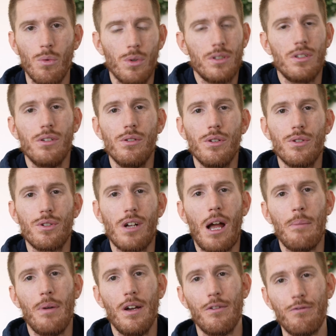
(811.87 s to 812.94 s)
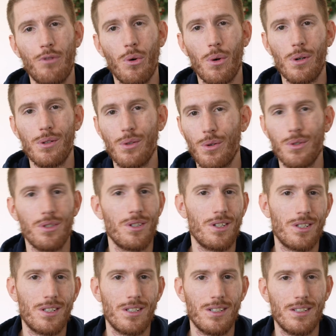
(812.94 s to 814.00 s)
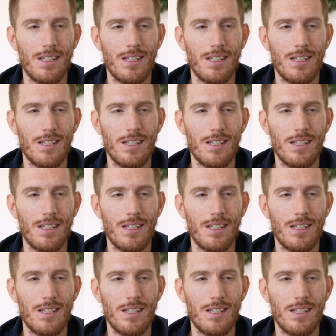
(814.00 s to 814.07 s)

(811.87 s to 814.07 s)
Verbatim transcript: What do you use your iPad for? Or is it just